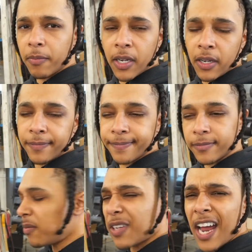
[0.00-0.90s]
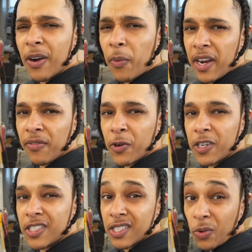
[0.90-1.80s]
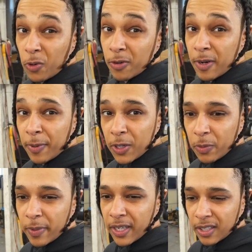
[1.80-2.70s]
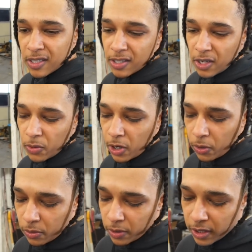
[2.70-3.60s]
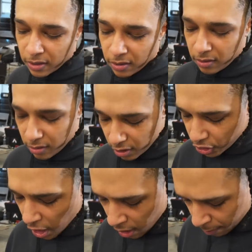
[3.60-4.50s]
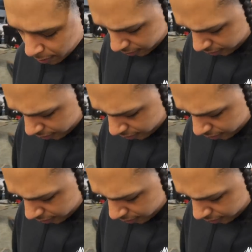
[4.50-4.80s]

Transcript: but kind of waiting for it just to warm up a little bit because it's so cold in the shop.